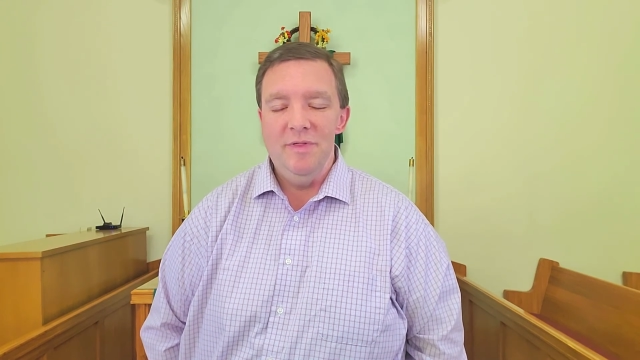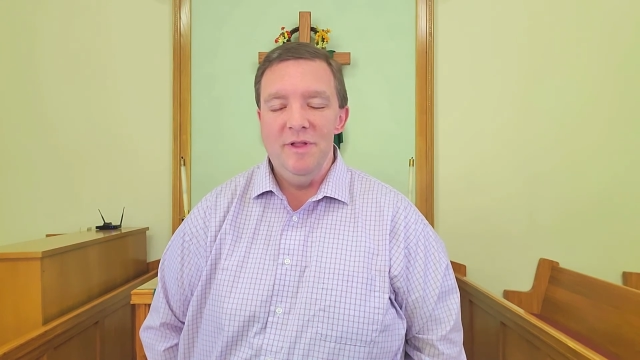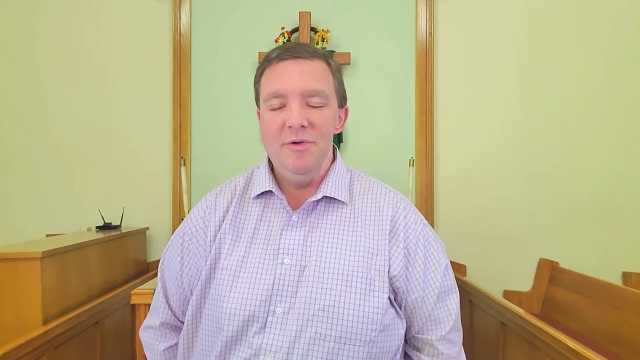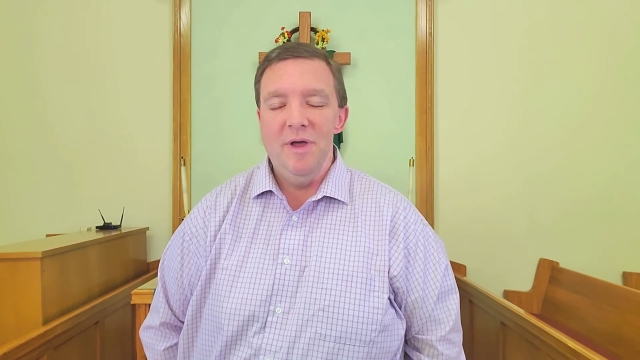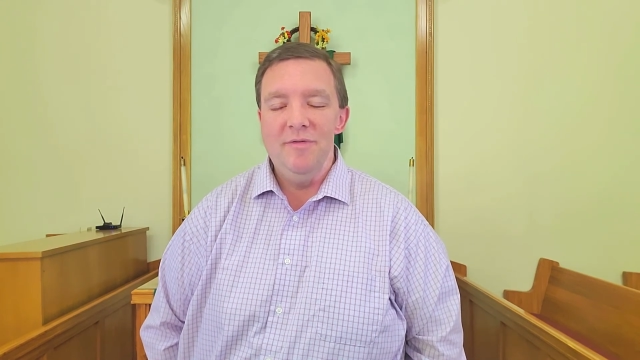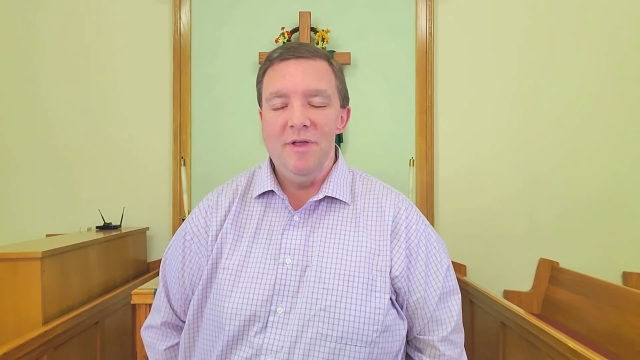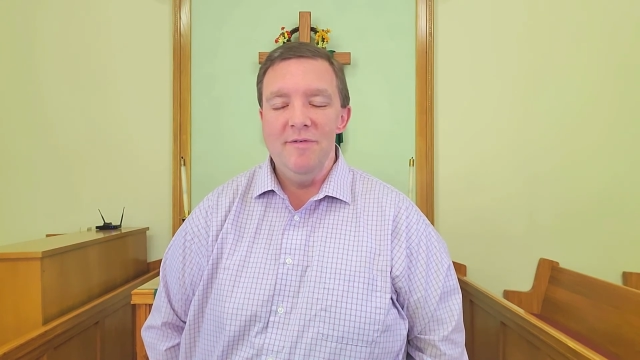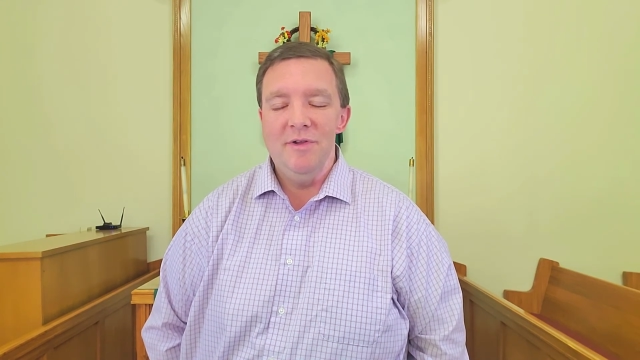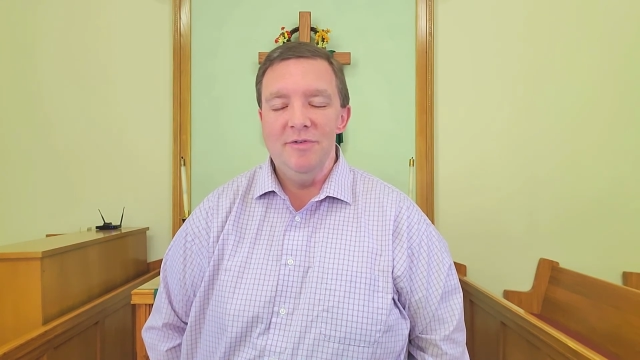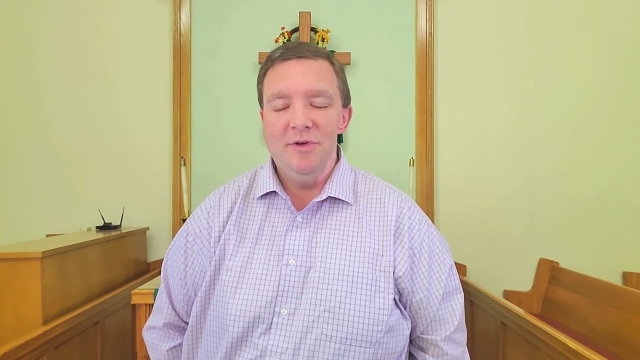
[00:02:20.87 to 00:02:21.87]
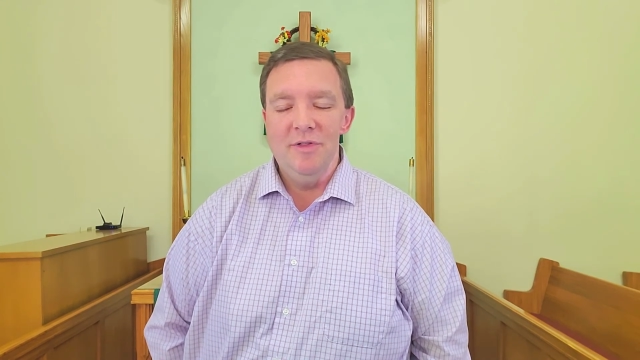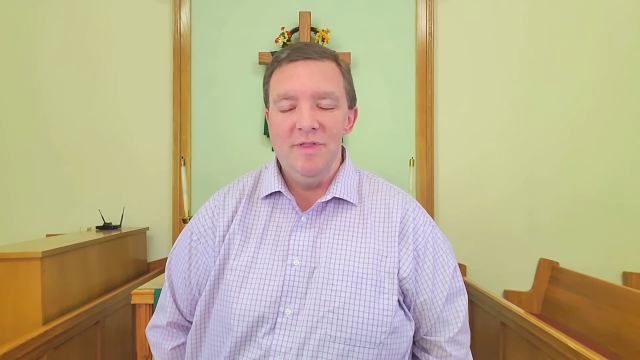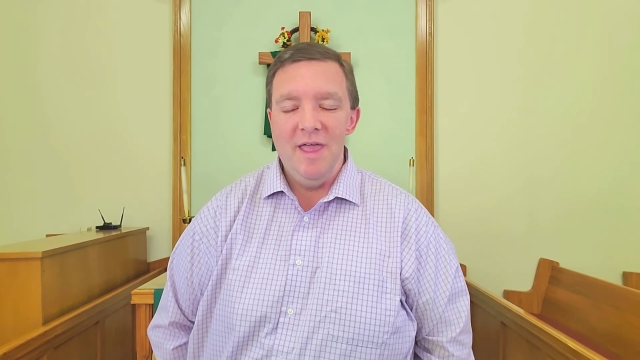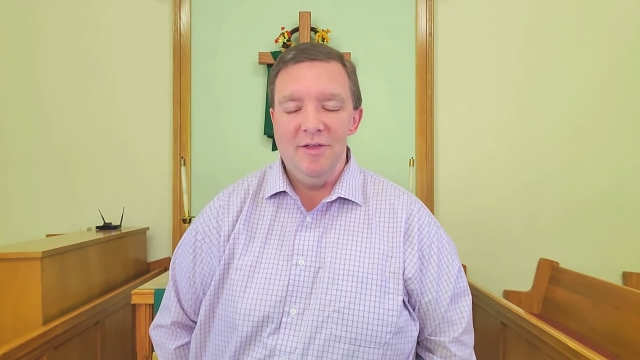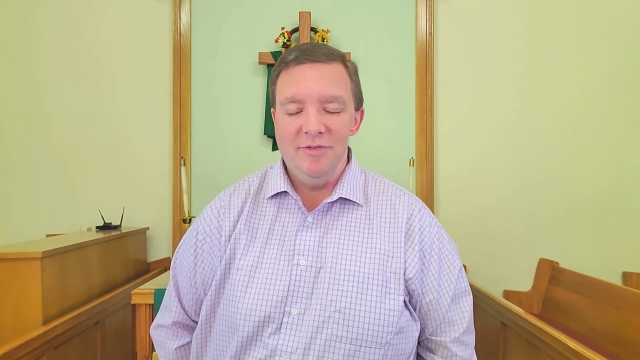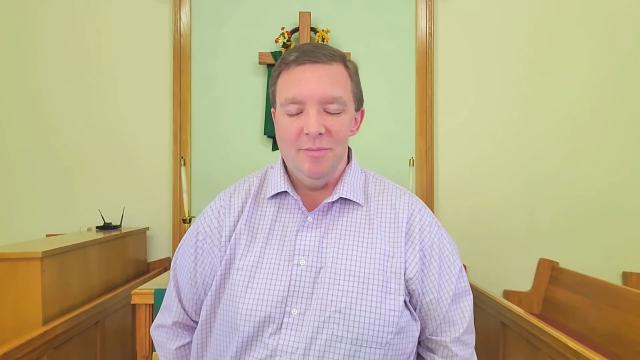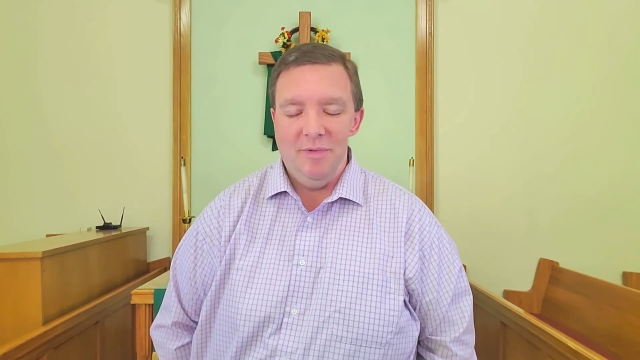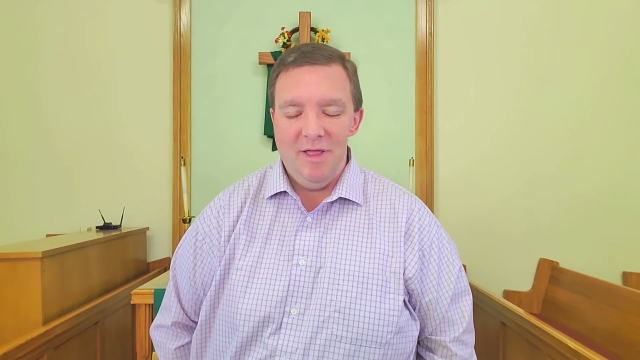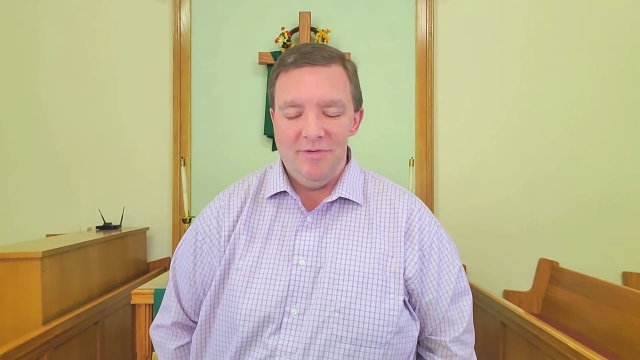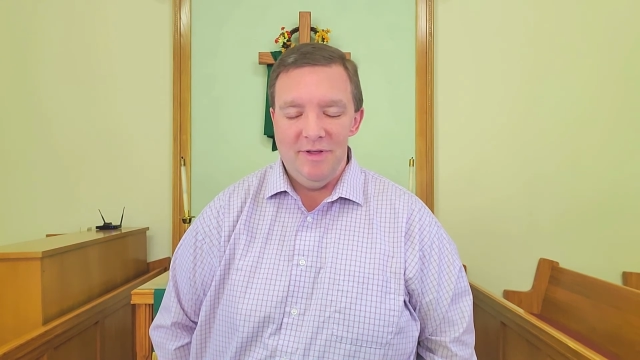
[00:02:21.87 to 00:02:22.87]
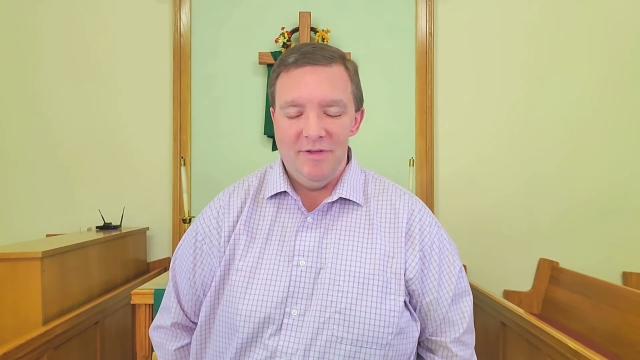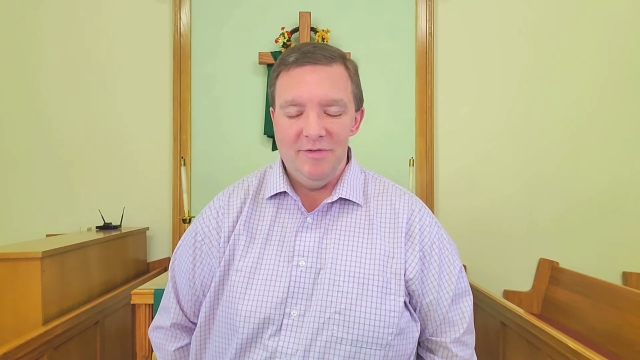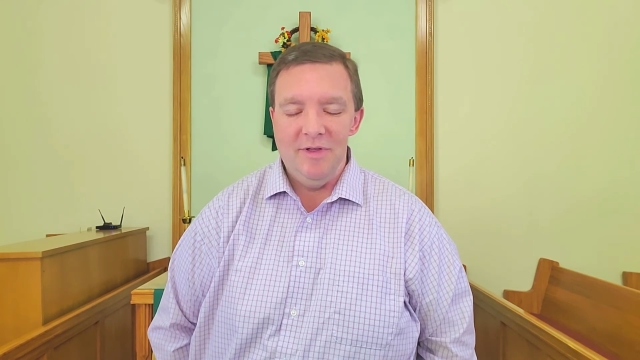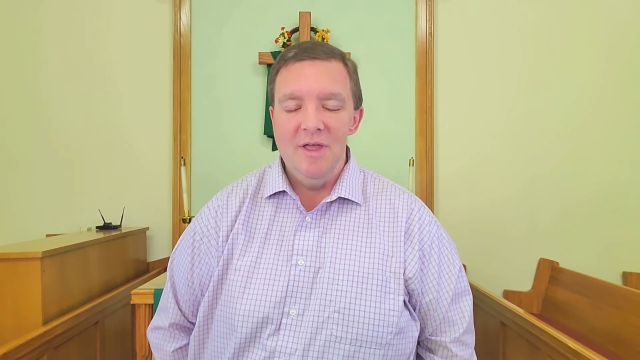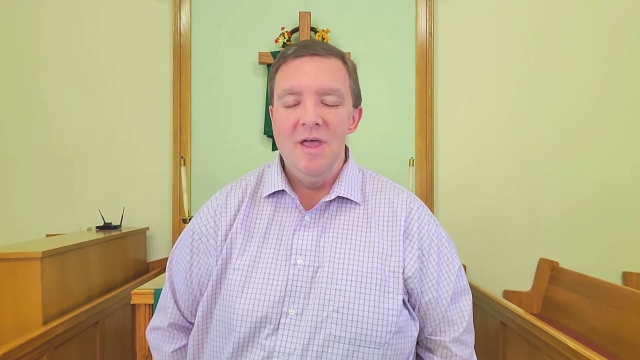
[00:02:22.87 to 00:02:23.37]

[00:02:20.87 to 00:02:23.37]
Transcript: that you have given us good things and blessings,